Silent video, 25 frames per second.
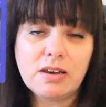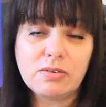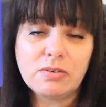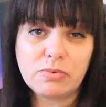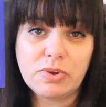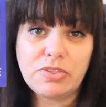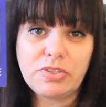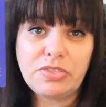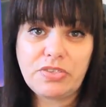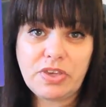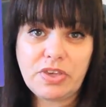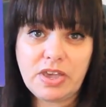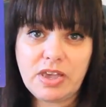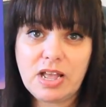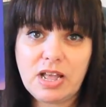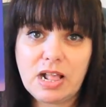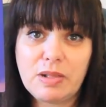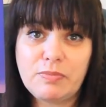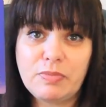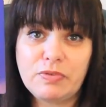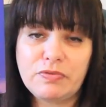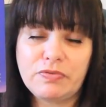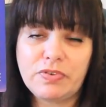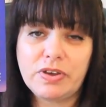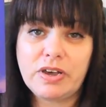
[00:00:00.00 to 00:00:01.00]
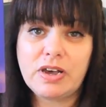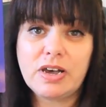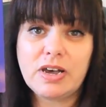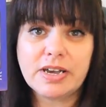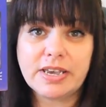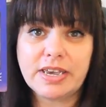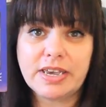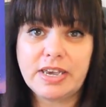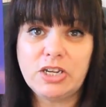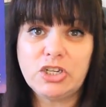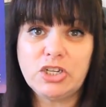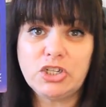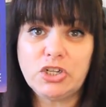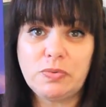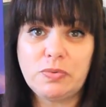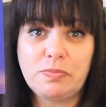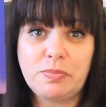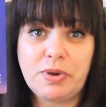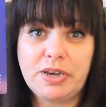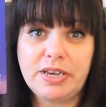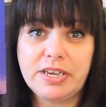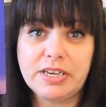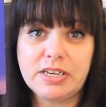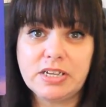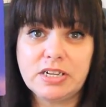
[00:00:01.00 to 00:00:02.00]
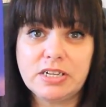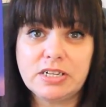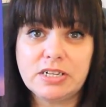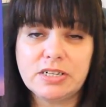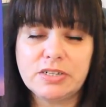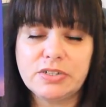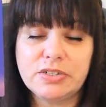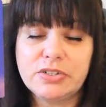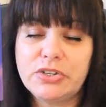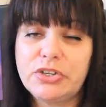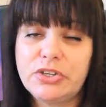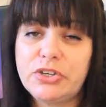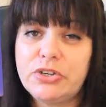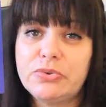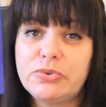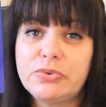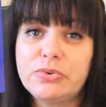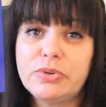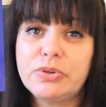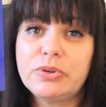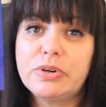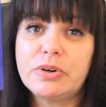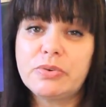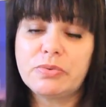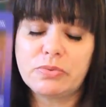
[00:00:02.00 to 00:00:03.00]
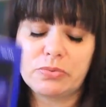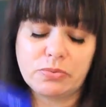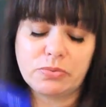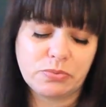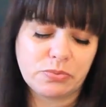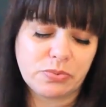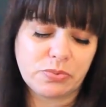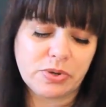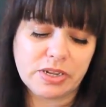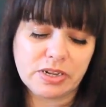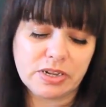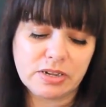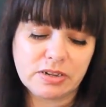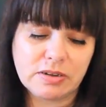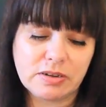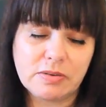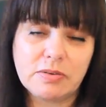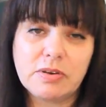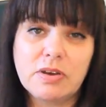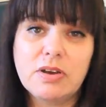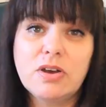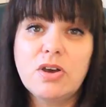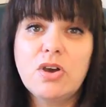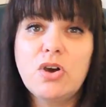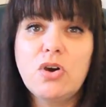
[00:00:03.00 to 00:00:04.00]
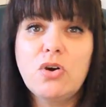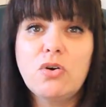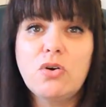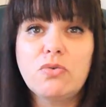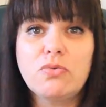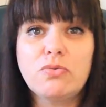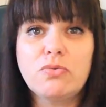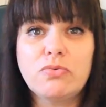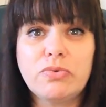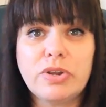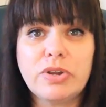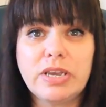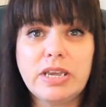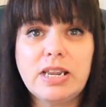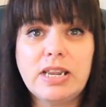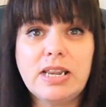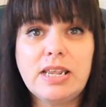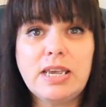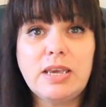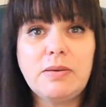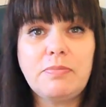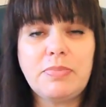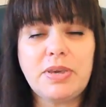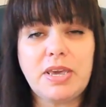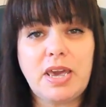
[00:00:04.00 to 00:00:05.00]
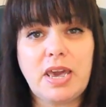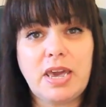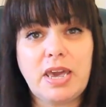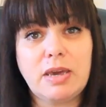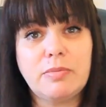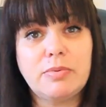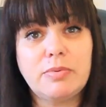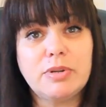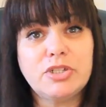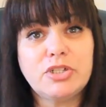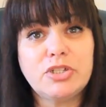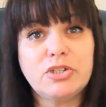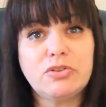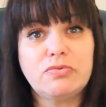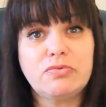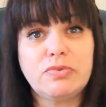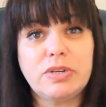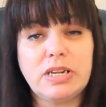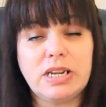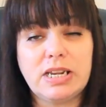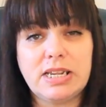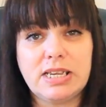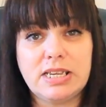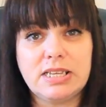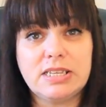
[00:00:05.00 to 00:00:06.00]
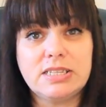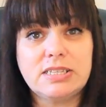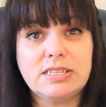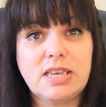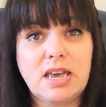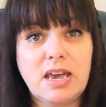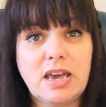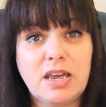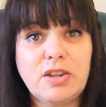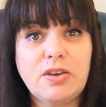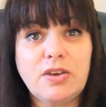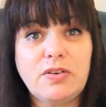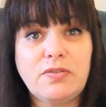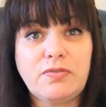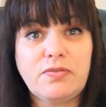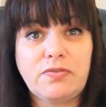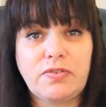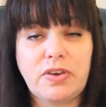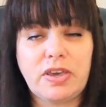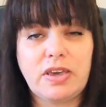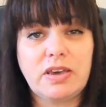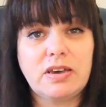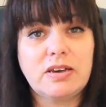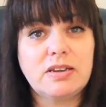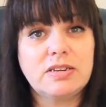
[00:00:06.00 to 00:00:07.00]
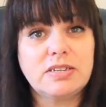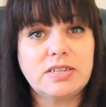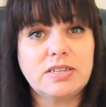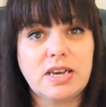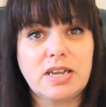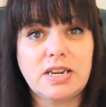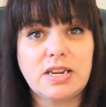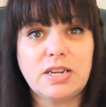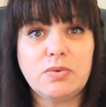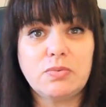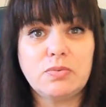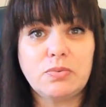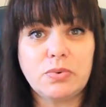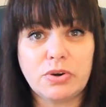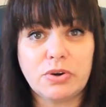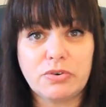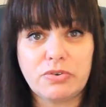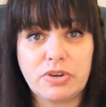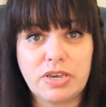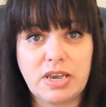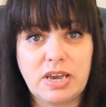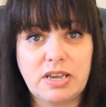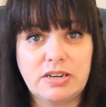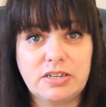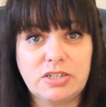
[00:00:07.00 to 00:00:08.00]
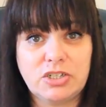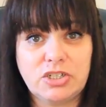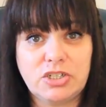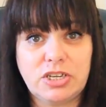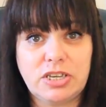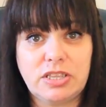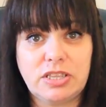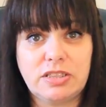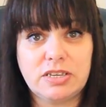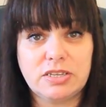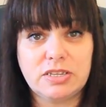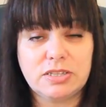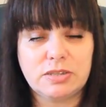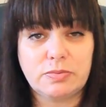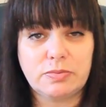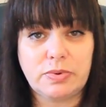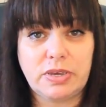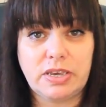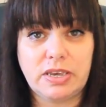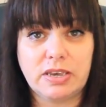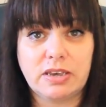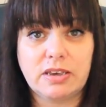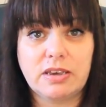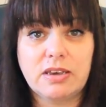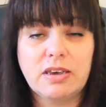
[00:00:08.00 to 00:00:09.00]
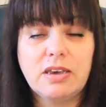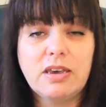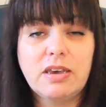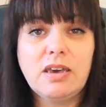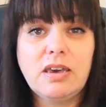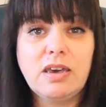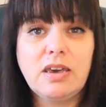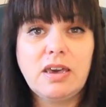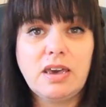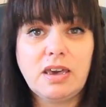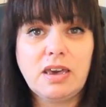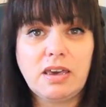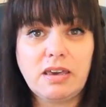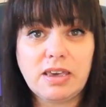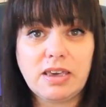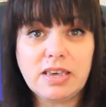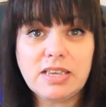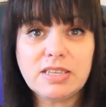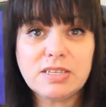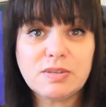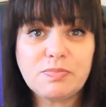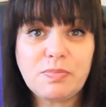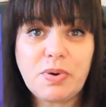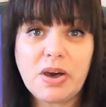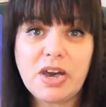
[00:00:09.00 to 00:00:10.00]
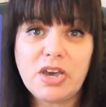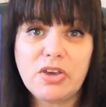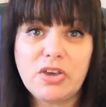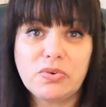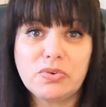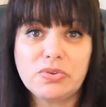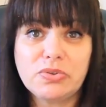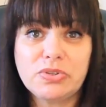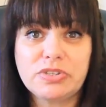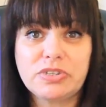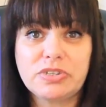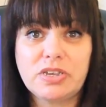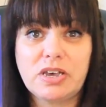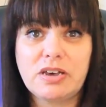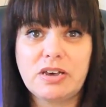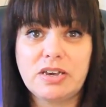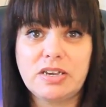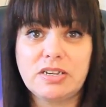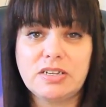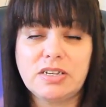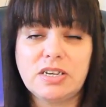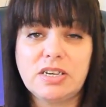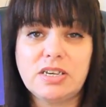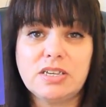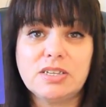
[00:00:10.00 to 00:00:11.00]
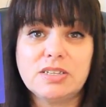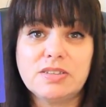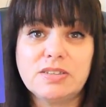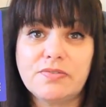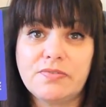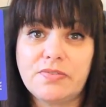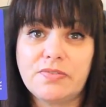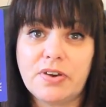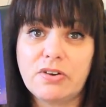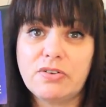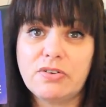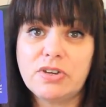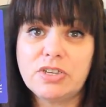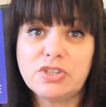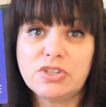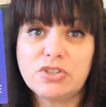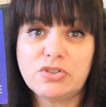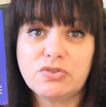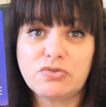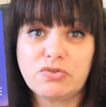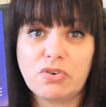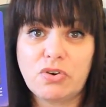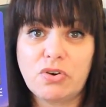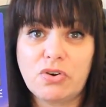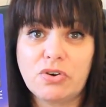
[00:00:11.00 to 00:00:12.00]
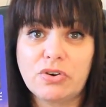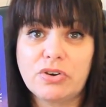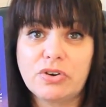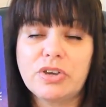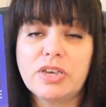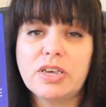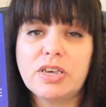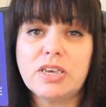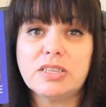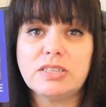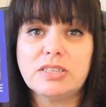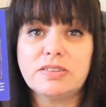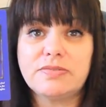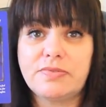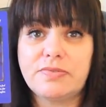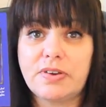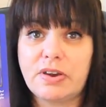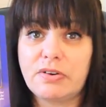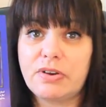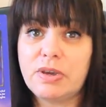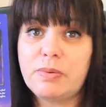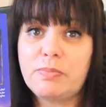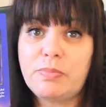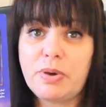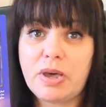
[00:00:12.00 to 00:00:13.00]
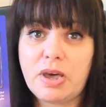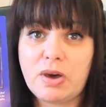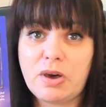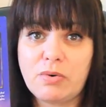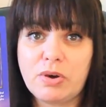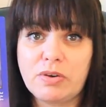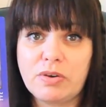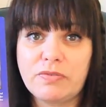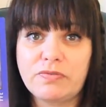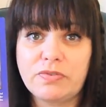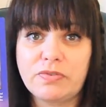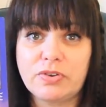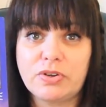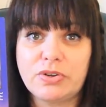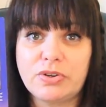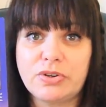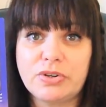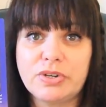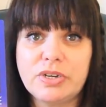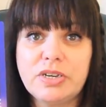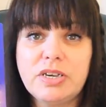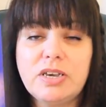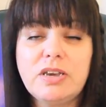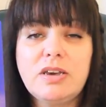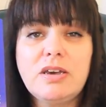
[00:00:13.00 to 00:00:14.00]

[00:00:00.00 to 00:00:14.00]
With the help of Archangel Michael, you will really be able to release any fear and any worry energy this week. He's by your side. He is very strong. He's very powerful.